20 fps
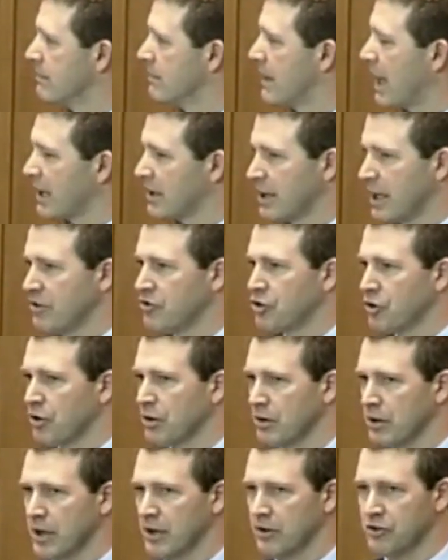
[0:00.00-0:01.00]
That
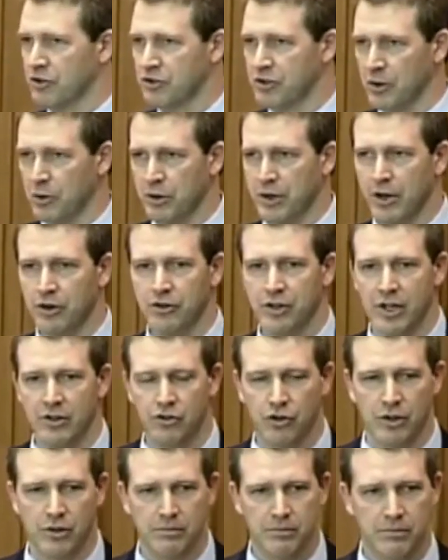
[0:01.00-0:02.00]
teacher is still there
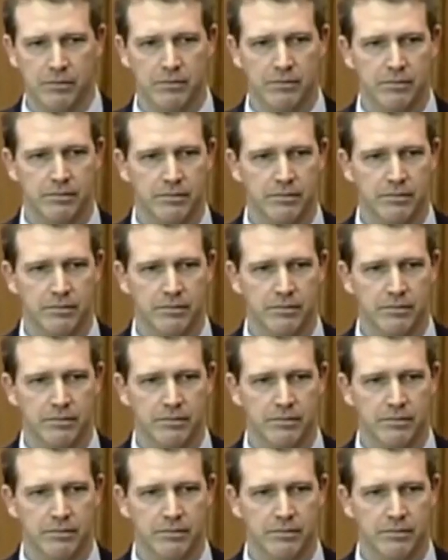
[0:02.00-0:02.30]
teaching.